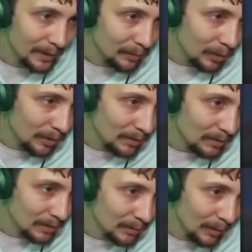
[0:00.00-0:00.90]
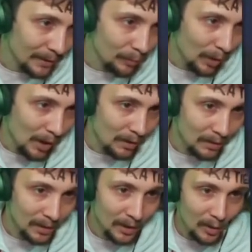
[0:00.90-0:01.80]
Wait, what? Wait, what?
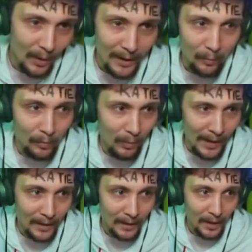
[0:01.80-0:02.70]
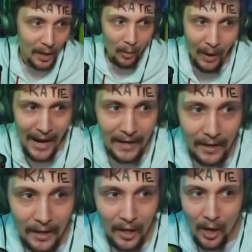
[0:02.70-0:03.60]
Wait, wait,
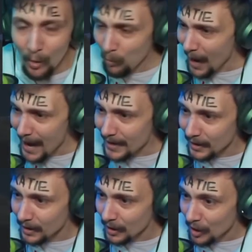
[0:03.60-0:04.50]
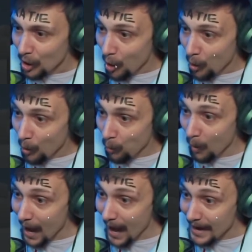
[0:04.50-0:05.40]
wait! Wait! He did a he
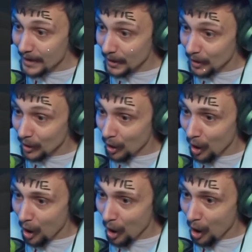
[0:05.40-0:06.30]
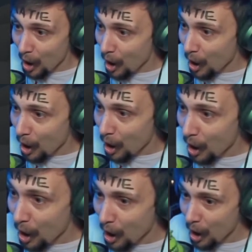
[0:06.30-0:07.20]
did a zoom in, dude. Oh,
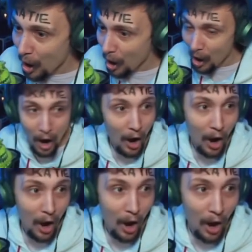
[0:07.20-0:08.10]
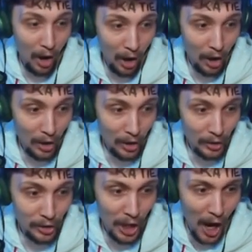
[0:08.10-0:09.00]
look, a new Harry, bro.
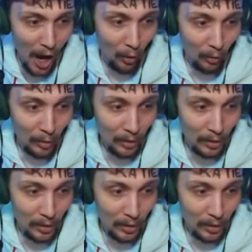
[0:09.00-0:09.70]
Yo!